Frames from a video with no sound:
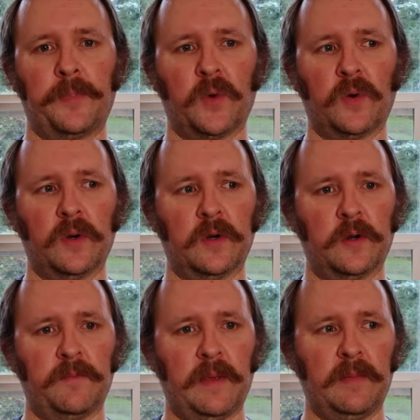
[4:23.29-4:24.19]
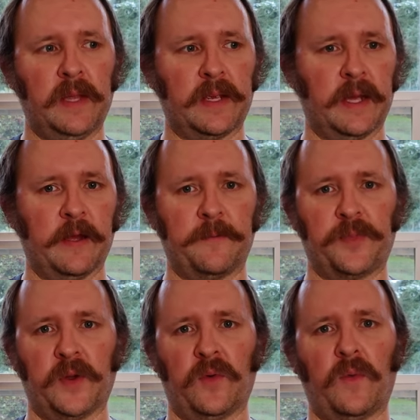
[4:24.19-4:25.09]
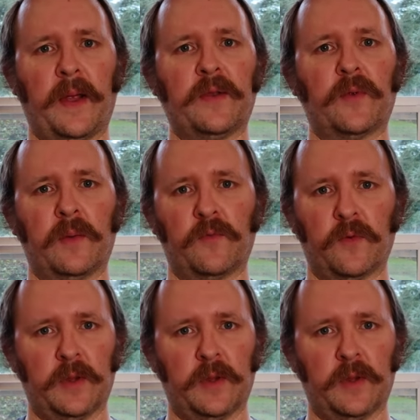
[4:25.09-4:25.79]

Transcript: or maybe like a white grapefruit